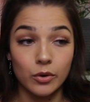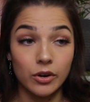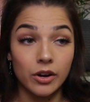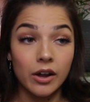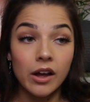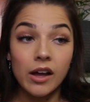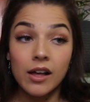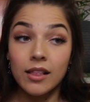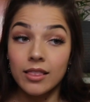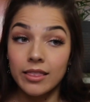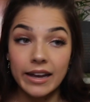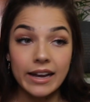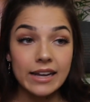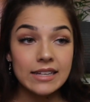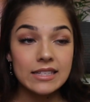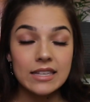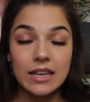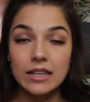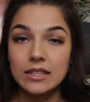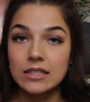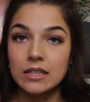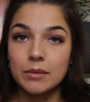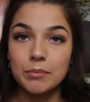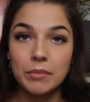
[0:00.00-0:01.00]
or like I
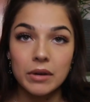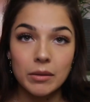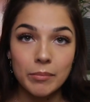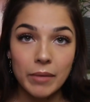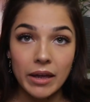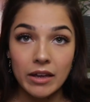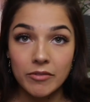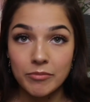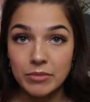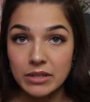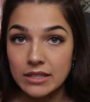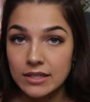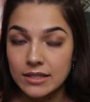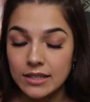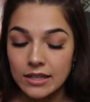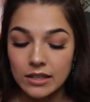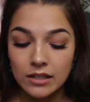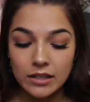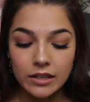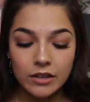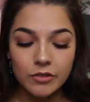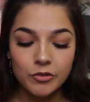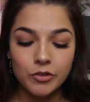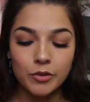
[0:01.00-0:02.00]
said, somebody may have been
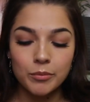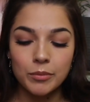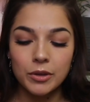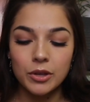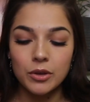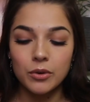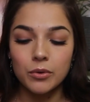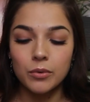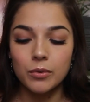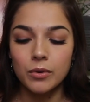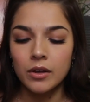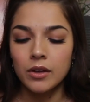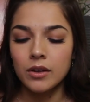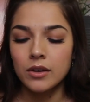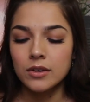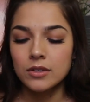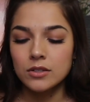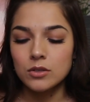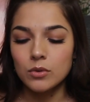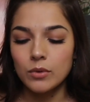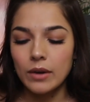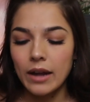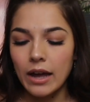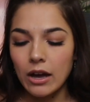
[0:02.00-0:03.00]
stealing from you.
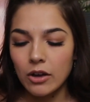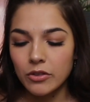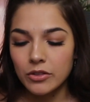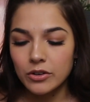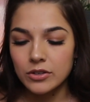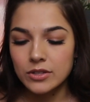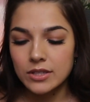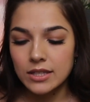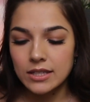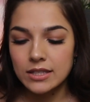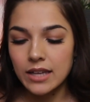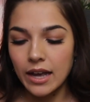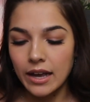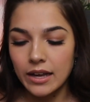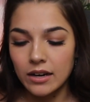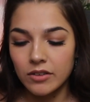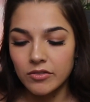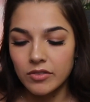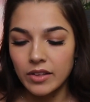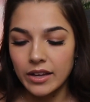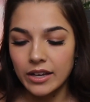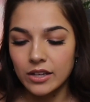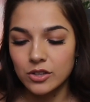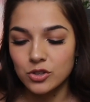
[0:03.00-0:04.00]
So now there's this kind
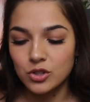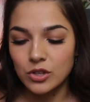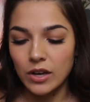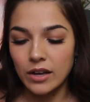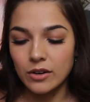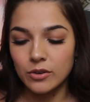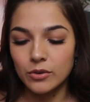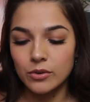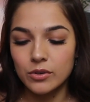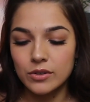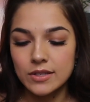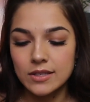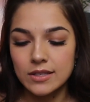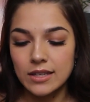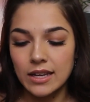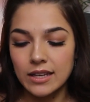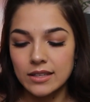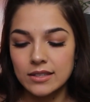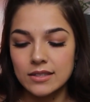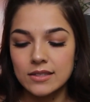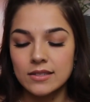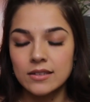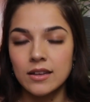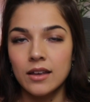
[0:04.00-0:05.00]
of like general
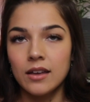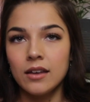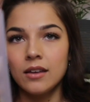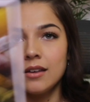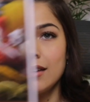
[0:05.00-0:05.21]
sense